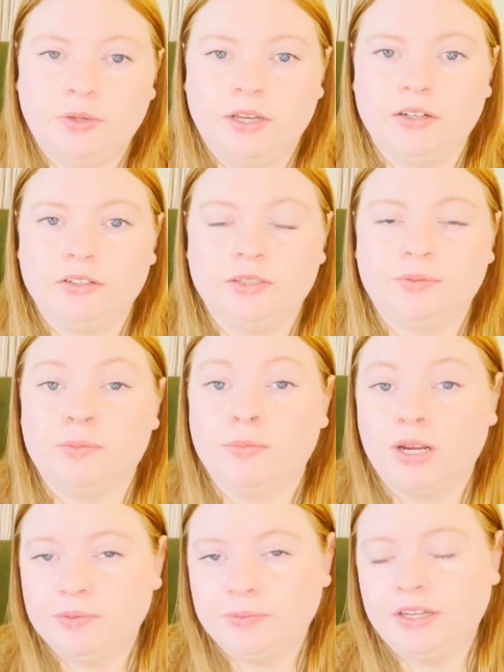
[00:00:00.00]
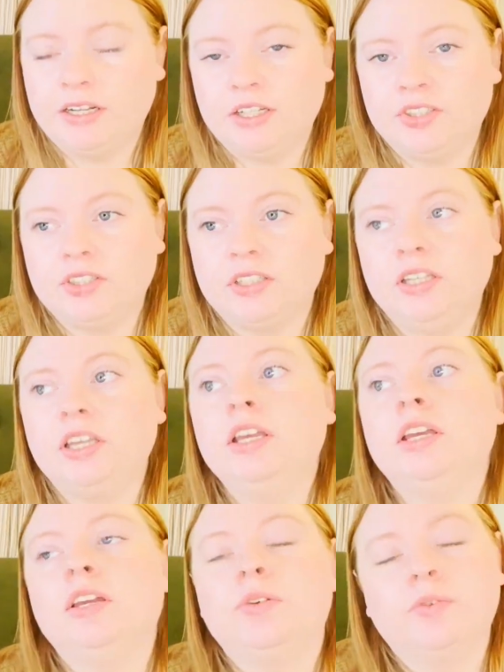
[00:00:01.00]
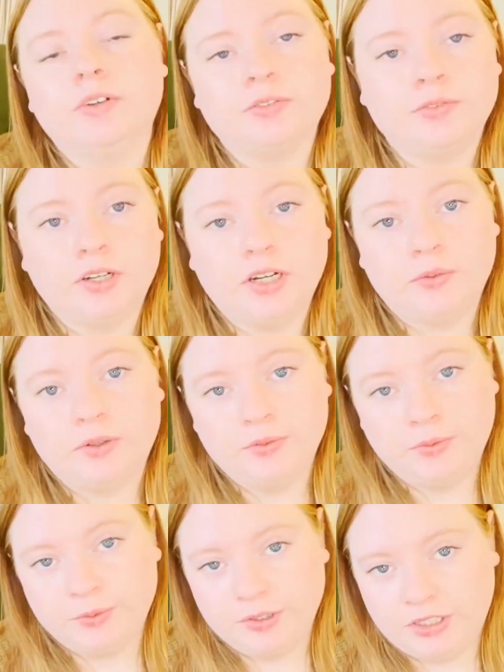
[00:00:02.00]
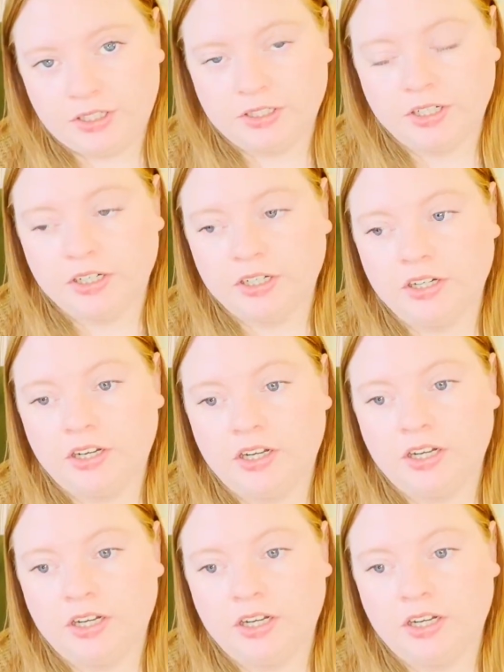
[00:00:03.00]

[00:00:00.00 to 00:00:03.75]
pattern that my mom had actually, for when we were younger,